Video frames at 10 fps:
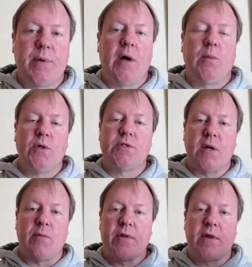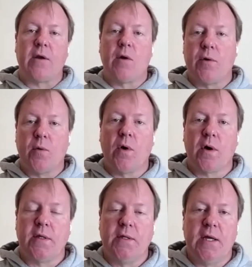on which they were then going to
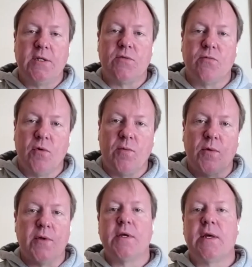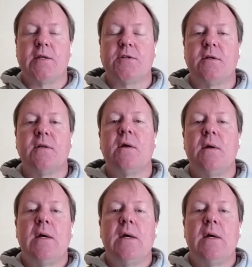work in the engine room or in the kitchen,